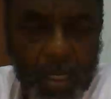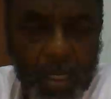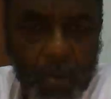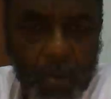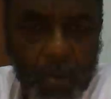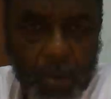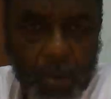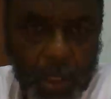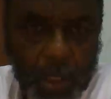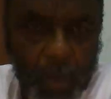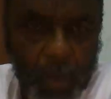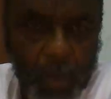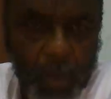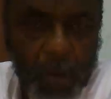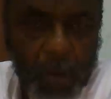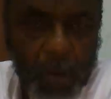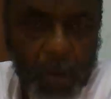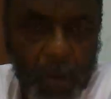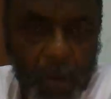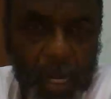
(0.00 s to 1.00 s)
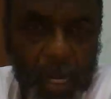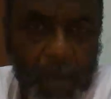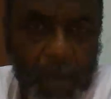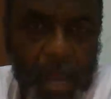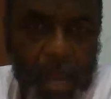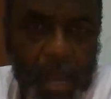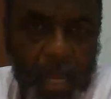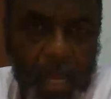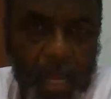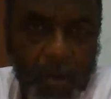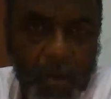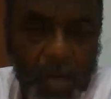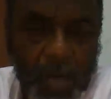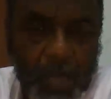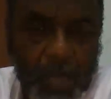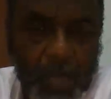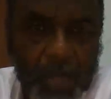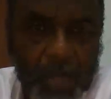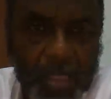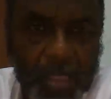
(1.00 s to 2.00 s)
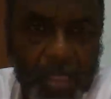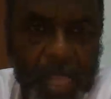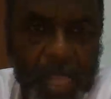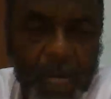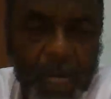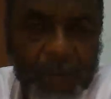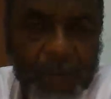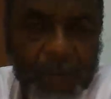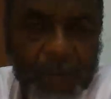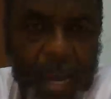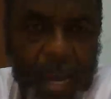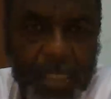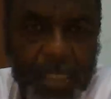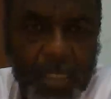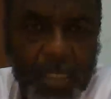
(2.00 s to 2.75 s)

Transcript: So they run when they run there doing them blood sacrifices,